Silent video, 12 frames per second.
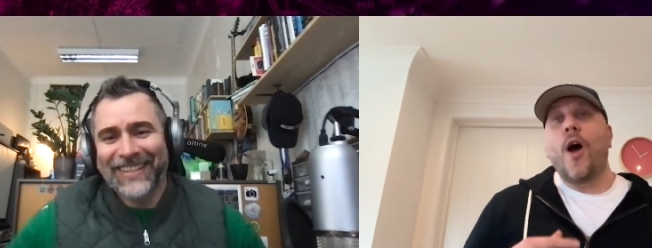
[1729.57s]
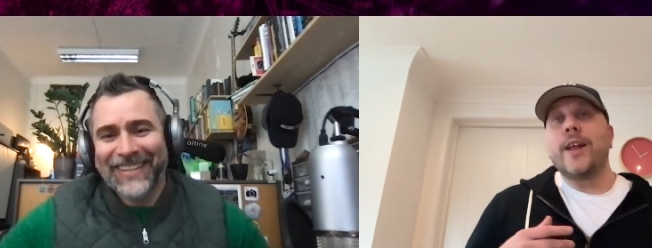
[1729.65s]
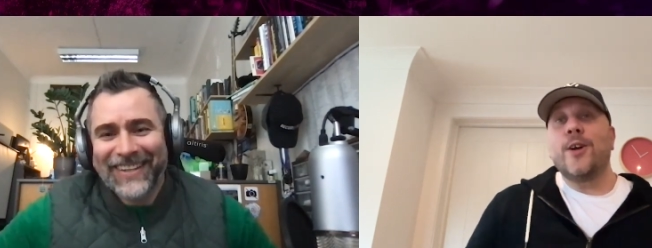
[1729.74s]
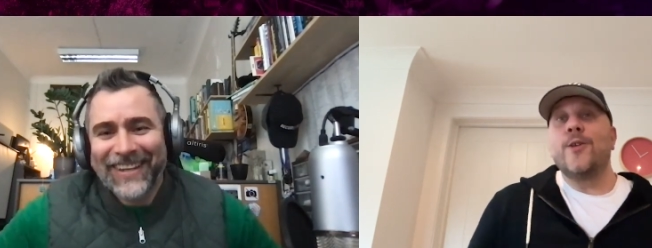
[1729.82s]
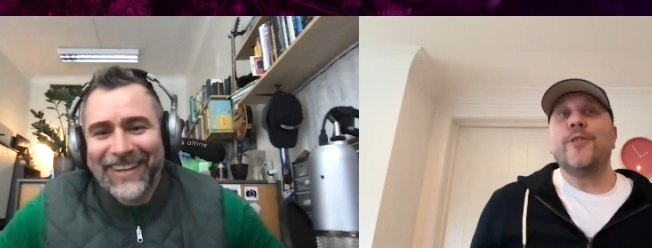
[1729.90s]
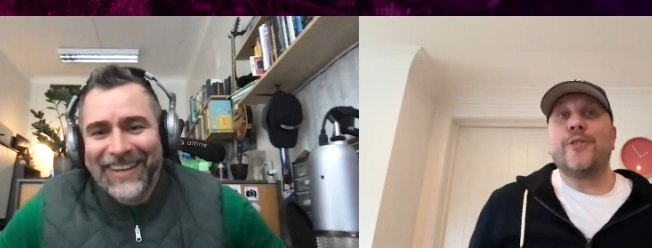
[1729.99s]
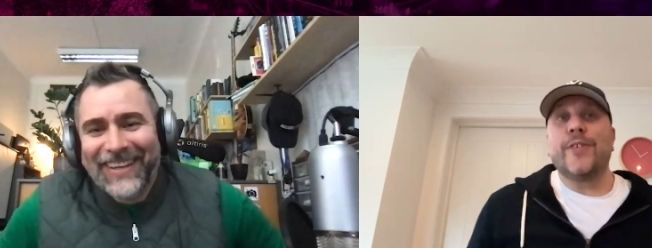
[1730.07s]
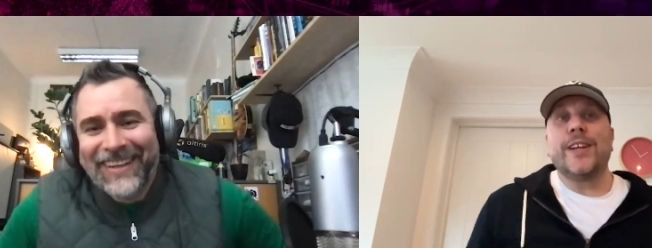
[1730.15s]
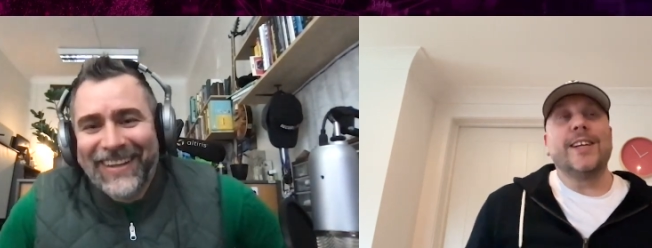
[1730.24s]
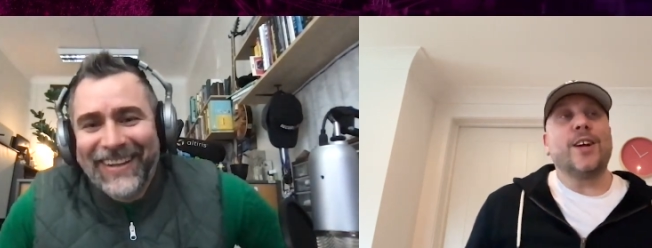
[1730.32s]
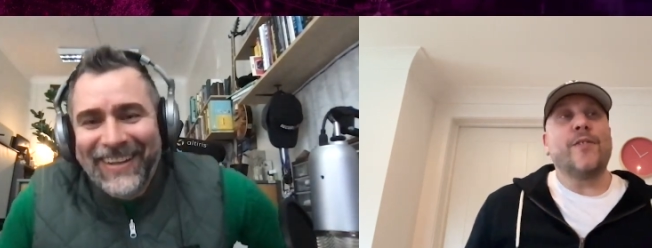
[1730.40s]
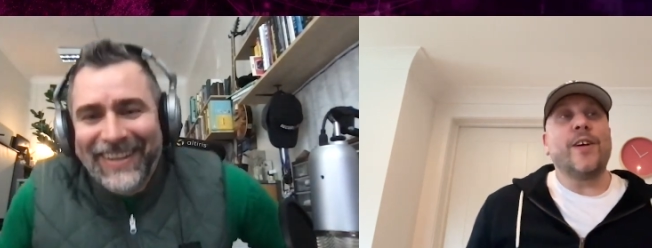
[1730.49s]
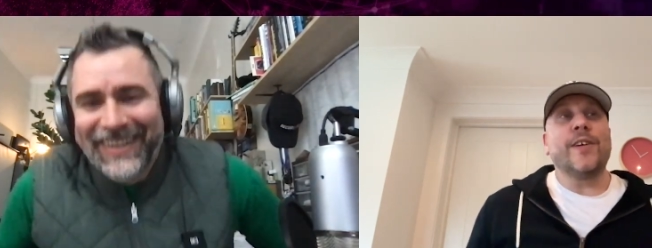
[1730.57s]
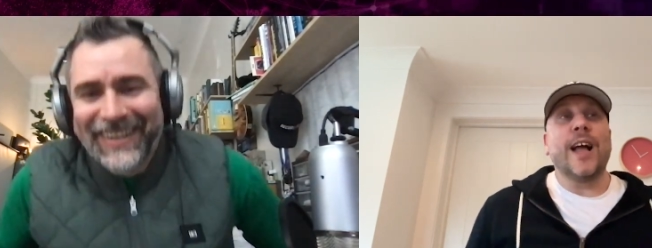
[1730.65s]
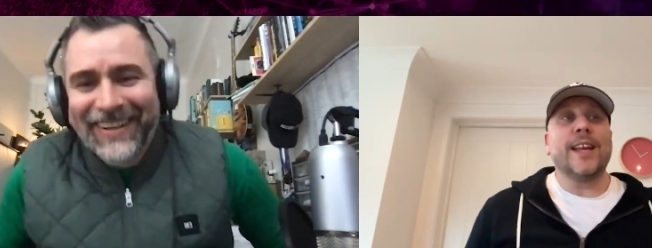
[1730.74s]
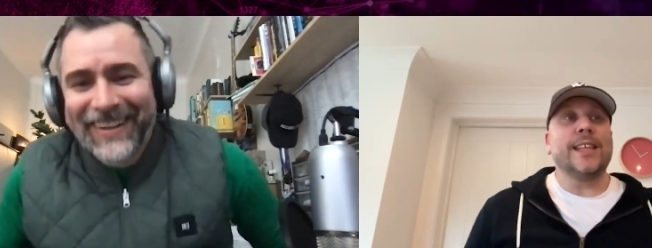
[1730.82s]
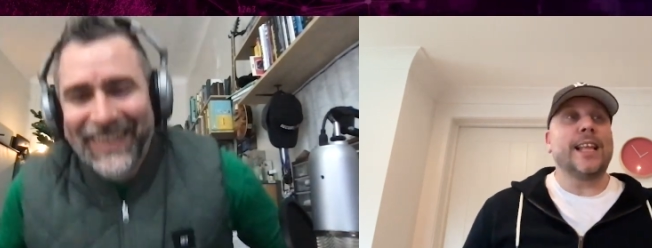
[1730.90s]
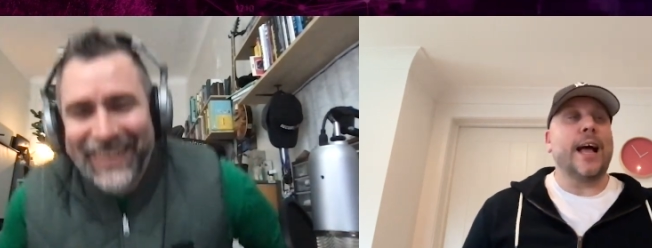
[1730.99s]
Speaker 1: I don't think I've ever
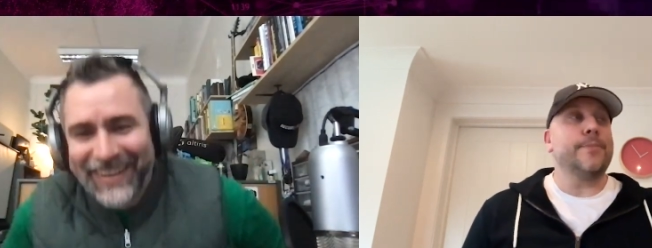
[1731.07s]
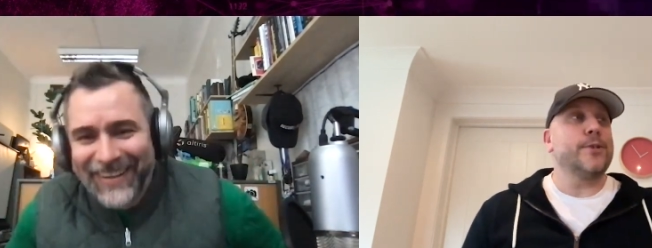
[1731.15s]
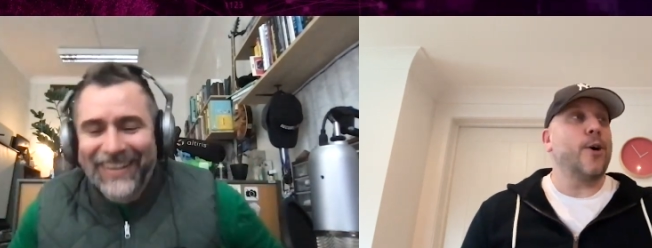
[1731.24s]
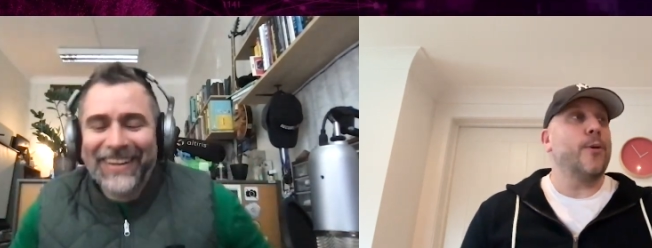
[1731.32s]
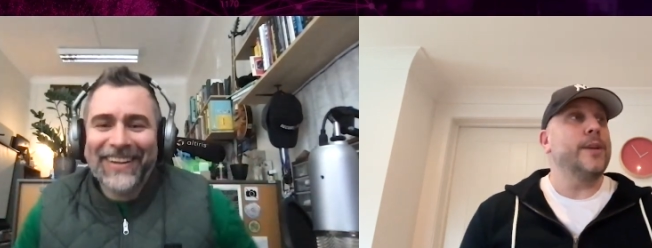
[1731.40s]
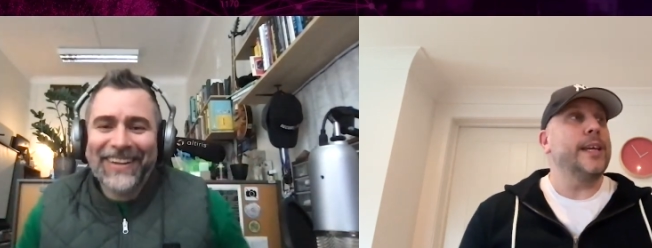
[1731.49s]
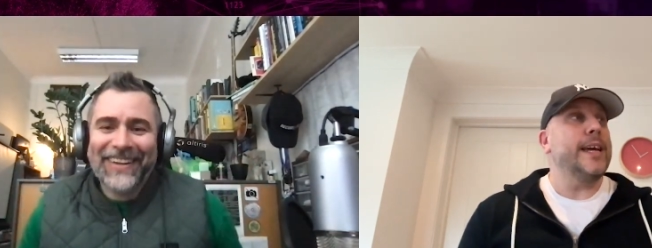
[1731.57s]
had a laptop